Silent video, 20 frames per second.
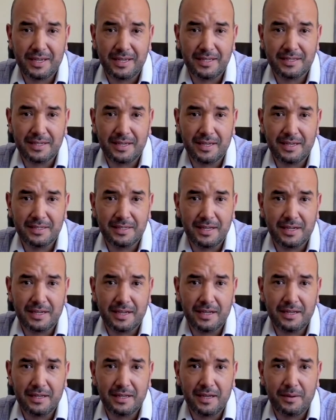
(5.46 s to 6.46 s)
States is
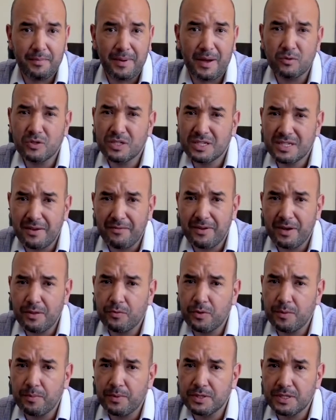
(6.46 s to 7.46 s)
that about
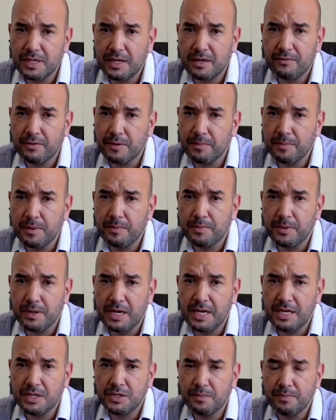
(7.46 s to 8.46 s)
73% of the
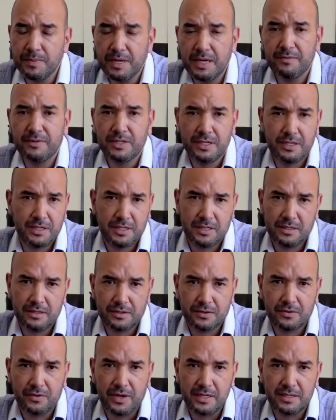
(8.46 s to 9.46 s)
population believes in
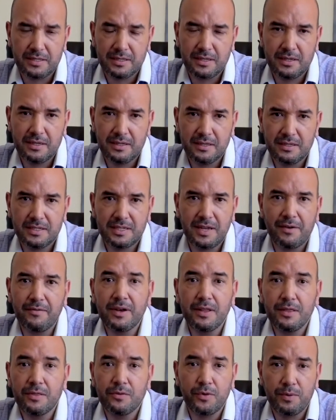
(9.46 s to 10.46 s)
Jesus Christ.
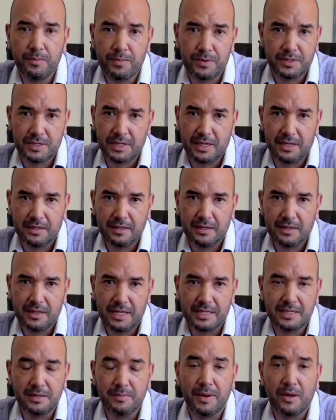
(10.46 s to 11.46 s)
73%.
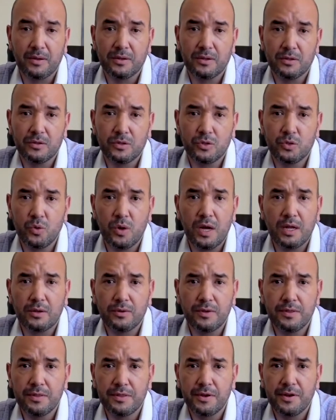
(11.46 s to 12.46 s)
That's about
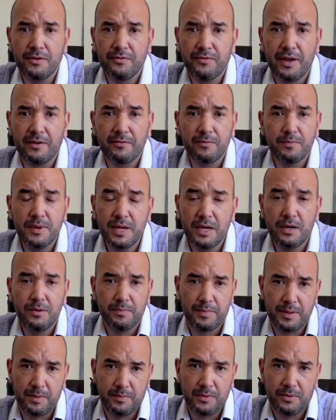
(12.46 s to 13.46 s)
235
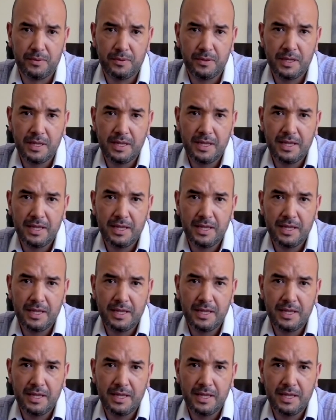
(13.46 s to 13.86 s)
million people.